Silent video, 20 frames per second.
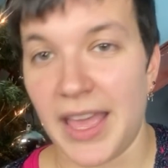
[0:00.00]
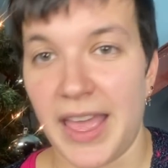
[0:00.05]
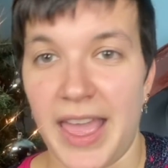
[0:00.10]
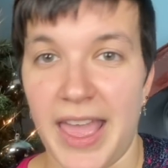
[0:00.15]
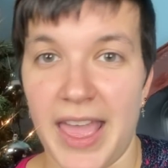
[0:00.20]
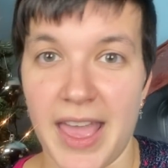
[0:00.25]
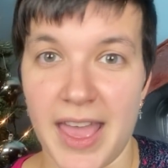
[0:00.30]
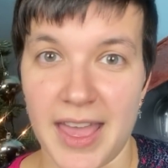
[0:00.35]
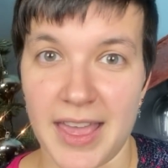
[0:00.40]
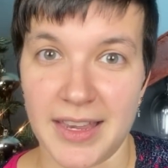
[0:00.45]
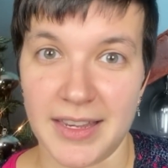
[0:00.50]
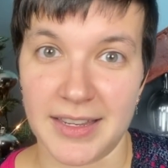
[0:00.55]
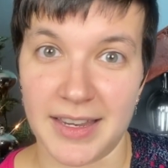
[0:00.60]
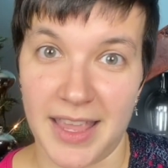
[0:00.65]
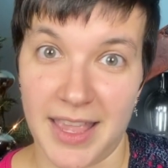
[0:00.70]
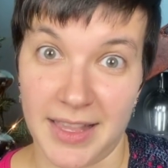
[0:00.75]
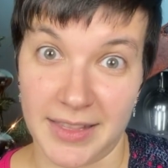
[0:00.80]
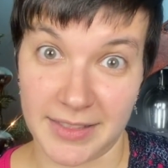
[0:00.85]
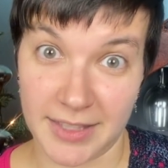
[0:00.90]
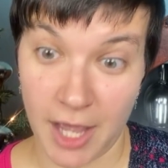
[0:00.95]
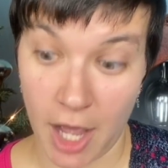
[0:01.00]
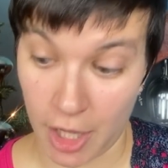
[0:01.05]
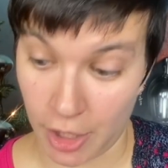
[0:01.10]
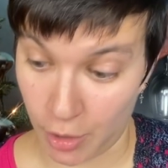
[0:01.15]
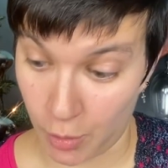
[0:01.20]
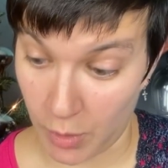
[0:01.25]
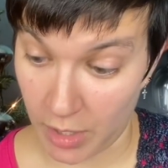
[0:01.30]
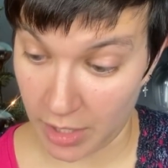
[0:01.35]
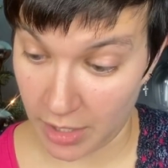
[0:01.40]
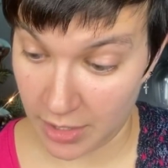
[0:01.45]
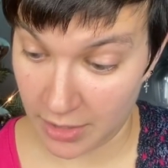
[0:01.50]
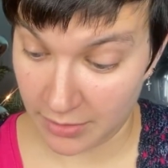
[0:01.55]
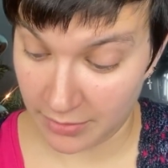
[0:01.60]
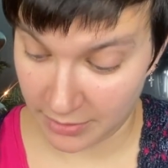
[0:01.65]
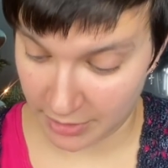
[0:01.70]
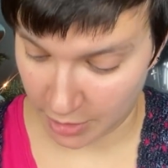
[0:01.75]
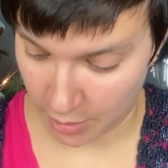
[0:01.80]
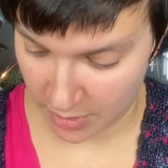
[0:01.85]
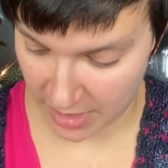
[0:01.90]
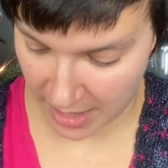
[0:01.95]
And it's color work.
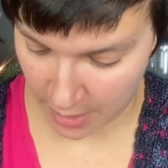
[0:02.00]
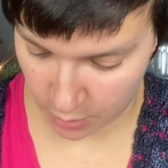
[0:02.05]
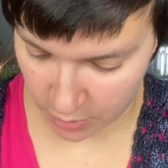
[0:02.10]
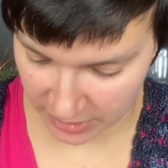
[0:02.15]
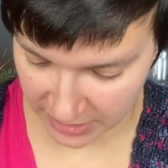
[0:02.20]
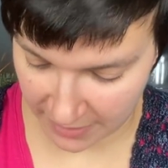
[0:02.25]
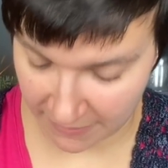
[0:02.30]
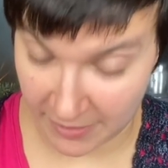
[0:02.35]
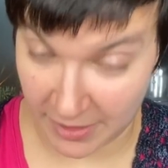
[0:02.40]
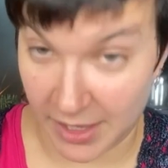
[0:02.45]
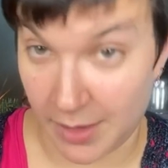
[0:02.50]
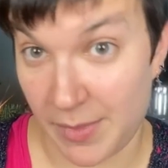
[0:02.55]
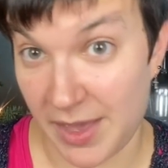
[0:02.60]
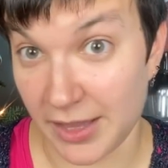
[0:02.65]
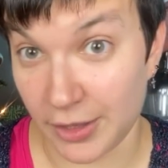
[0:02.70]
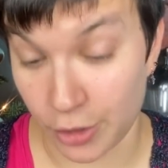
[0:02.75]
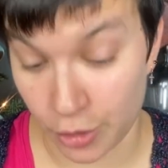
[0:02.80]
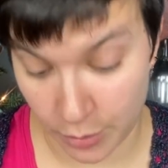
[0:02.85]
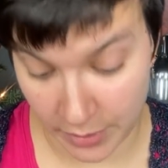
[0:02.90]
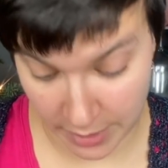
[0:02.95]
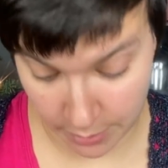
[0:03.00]
So that will definitely be a little